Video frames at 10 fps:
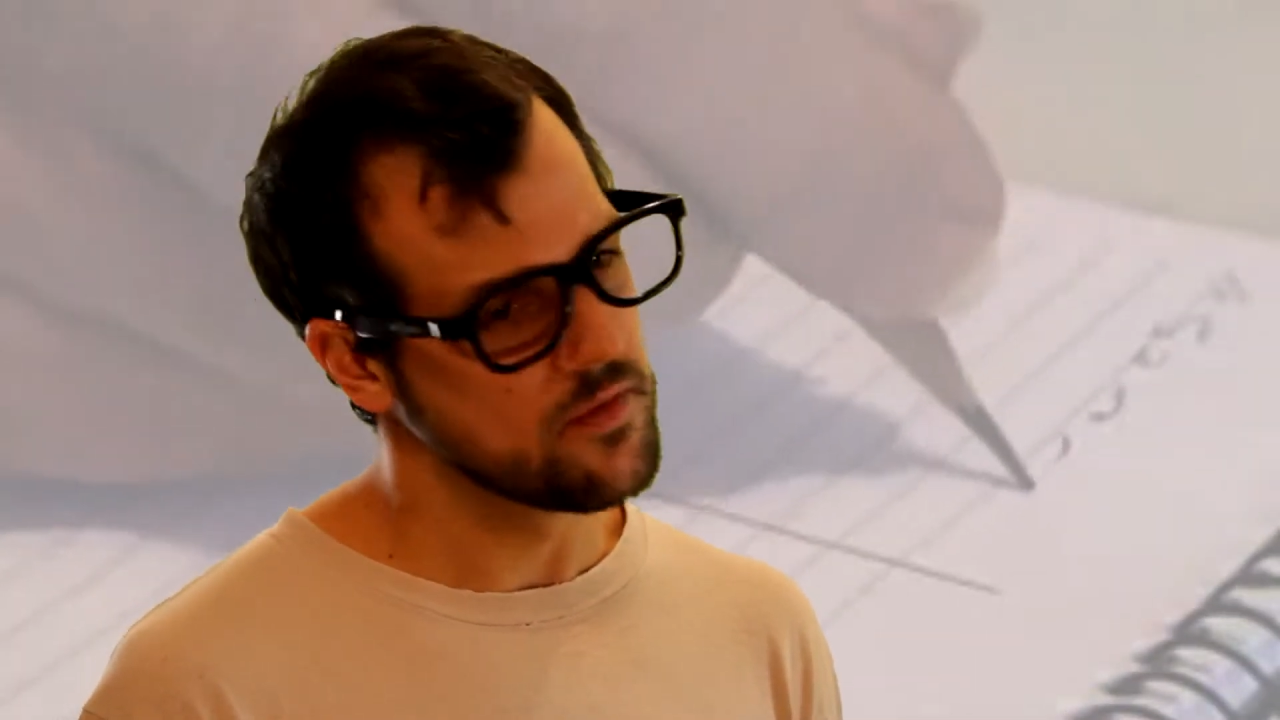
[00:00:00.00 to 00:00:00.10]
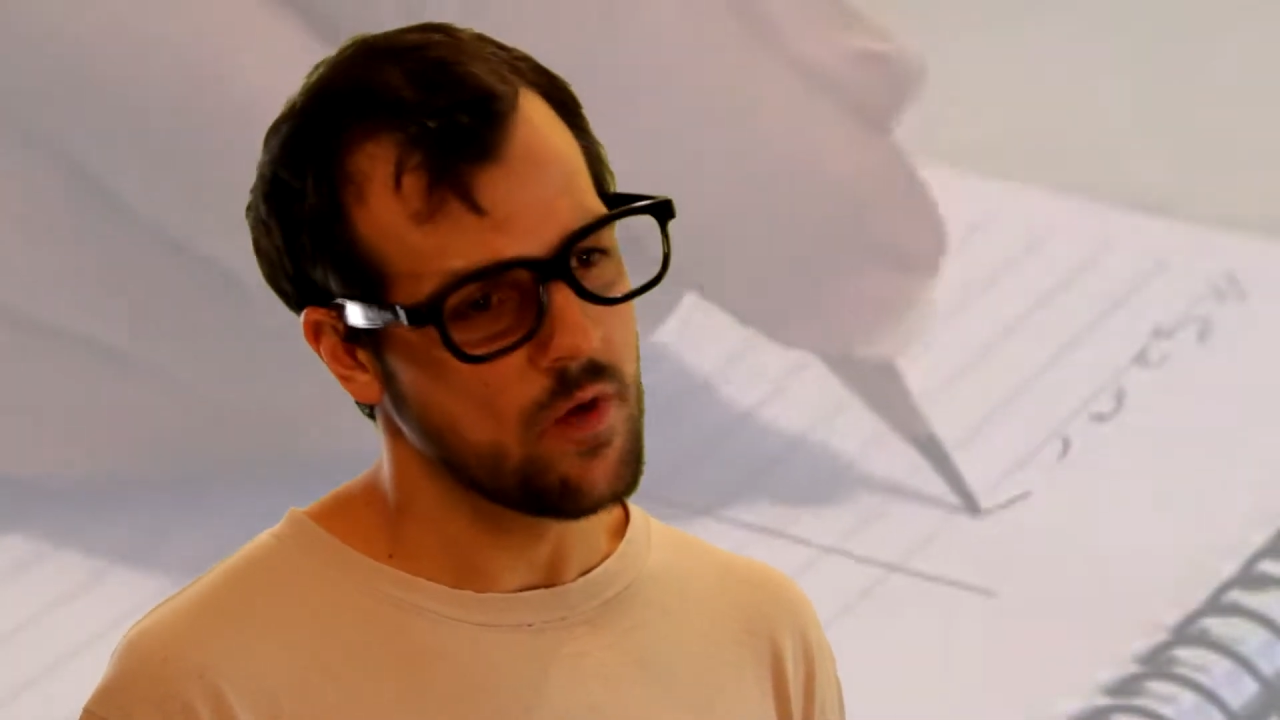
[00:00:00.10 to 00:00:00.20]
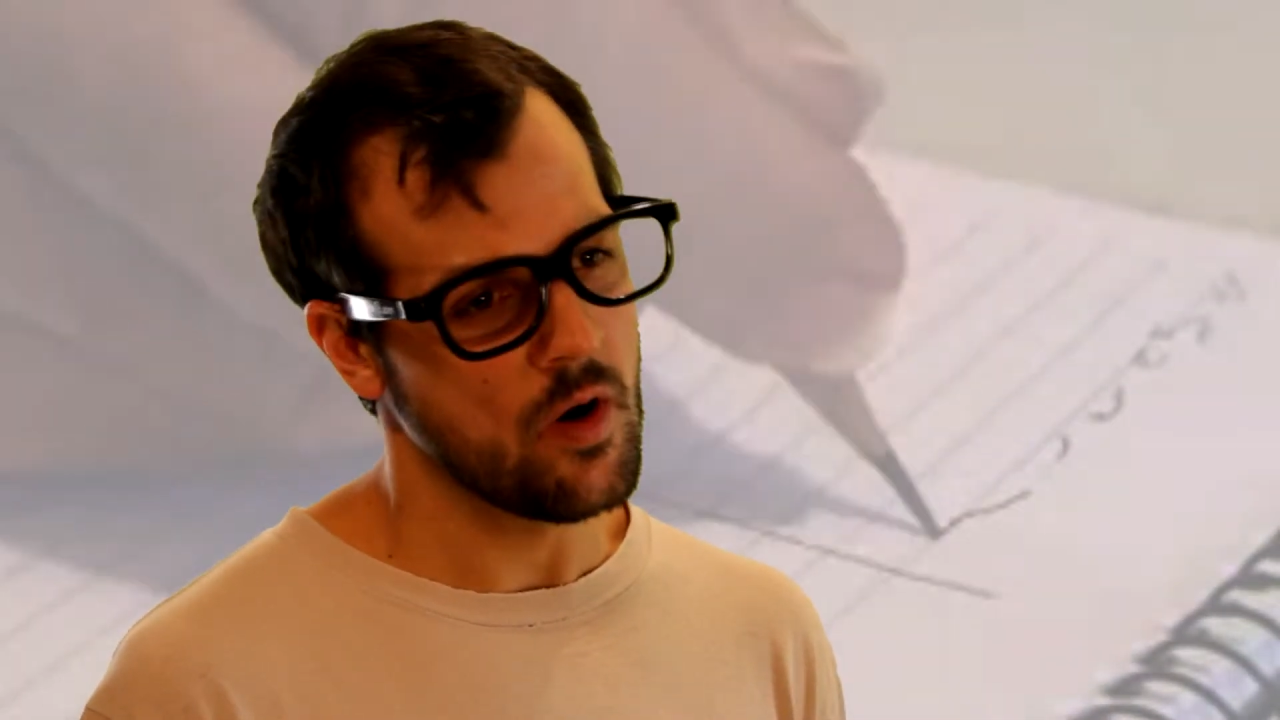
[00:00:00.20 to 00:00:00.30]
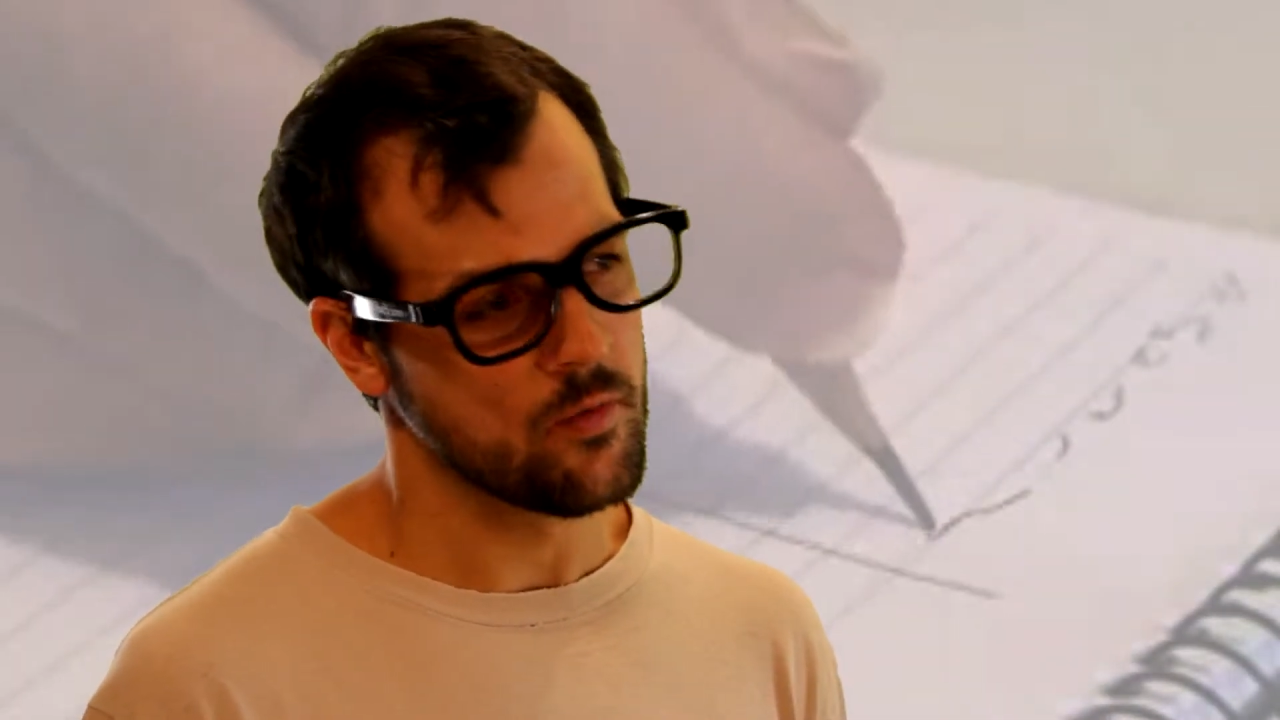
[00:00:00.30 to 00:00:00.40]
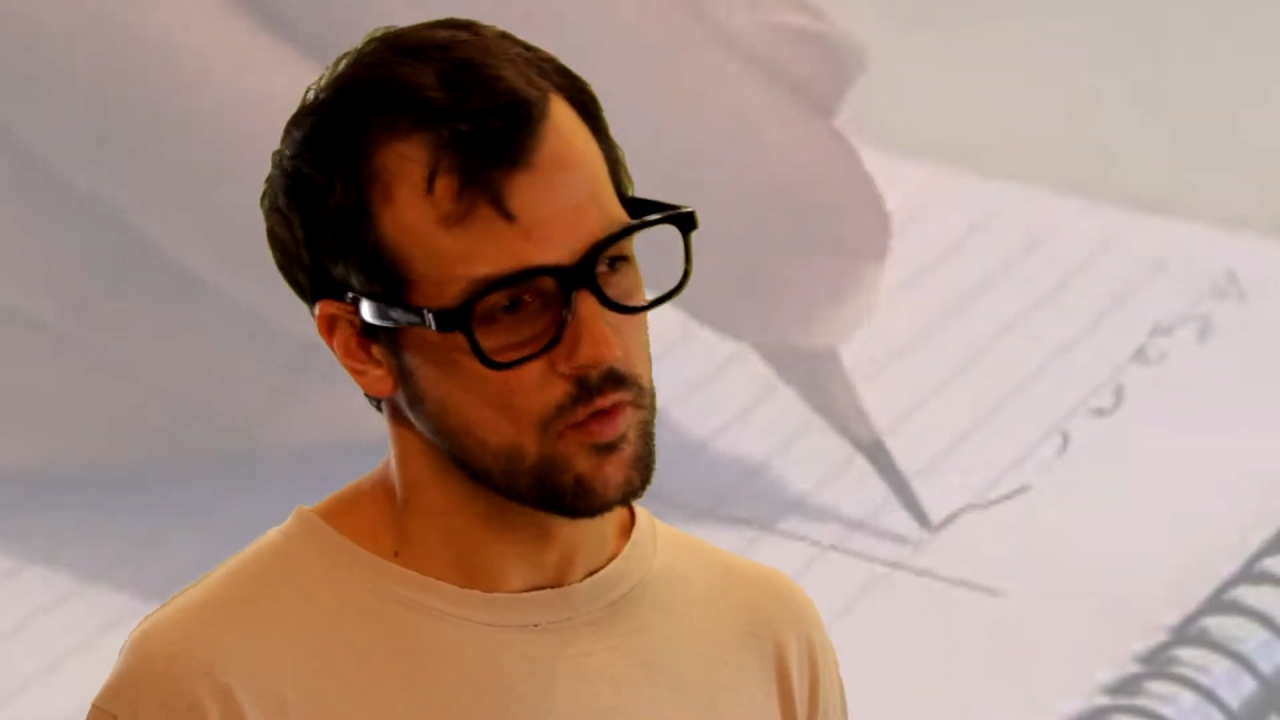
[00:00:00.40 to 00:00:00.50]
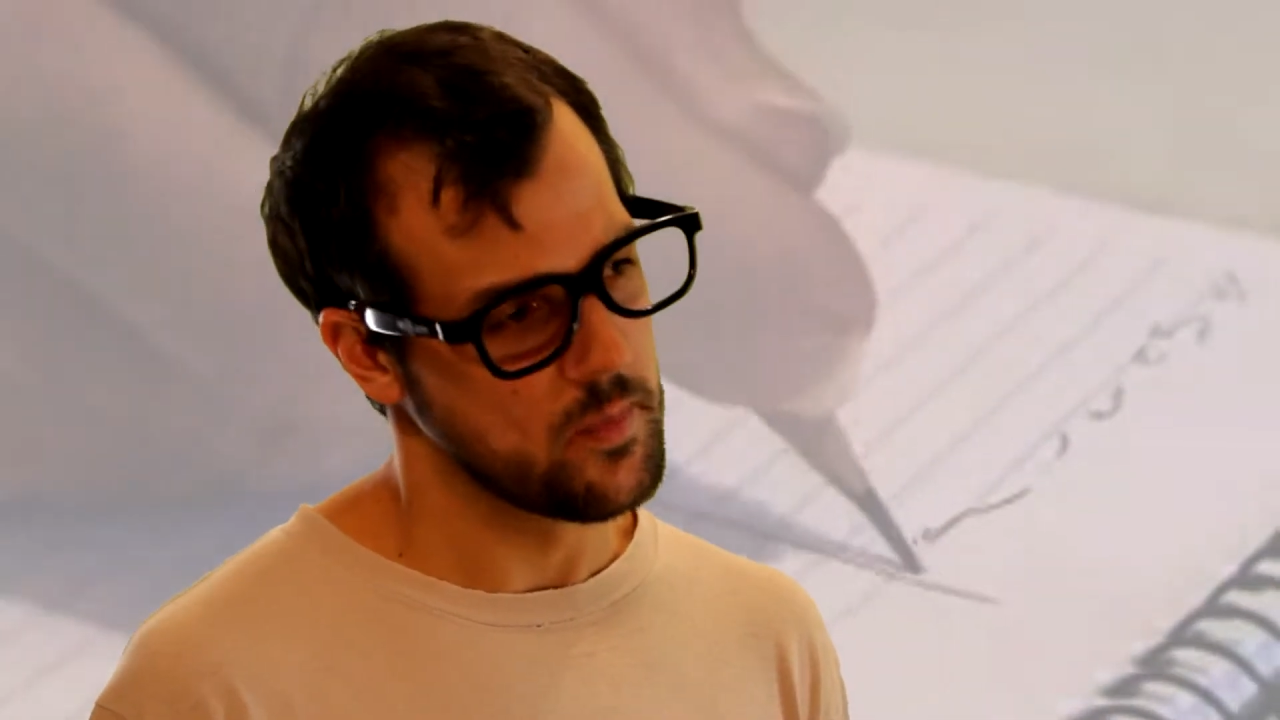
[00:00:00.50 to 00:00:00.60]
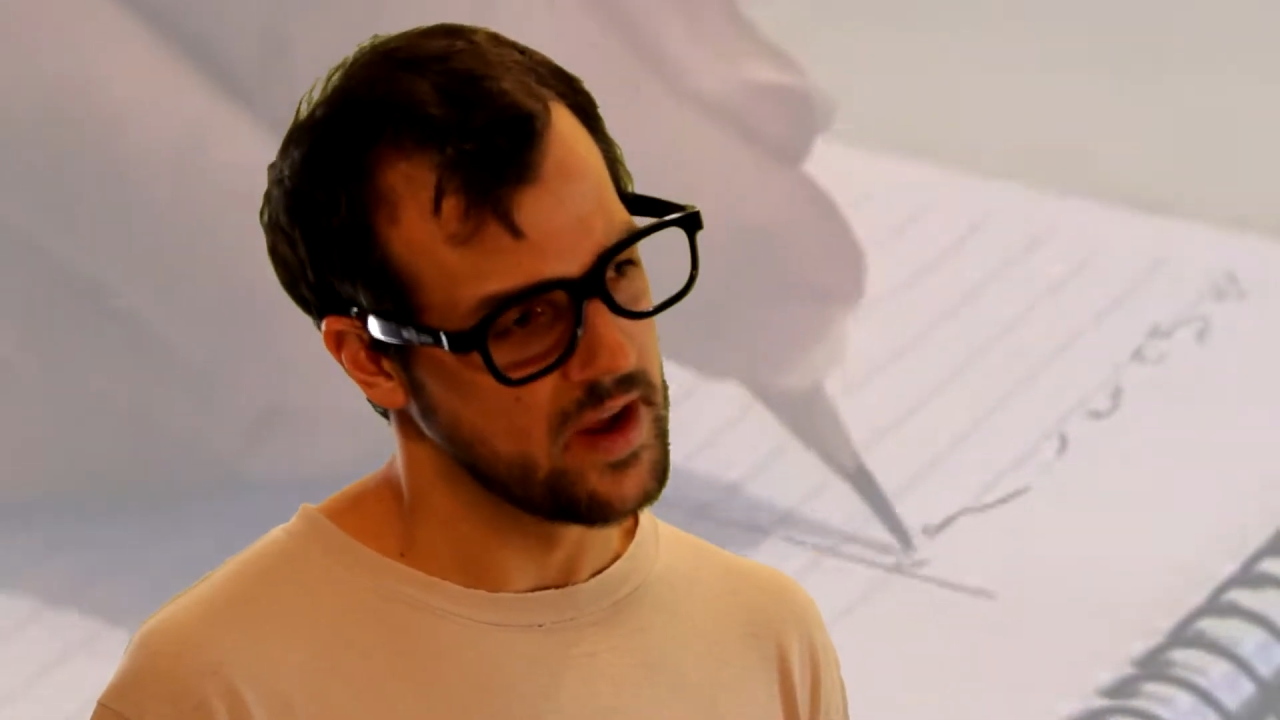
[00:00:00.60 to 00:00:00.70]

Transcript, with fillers: involved with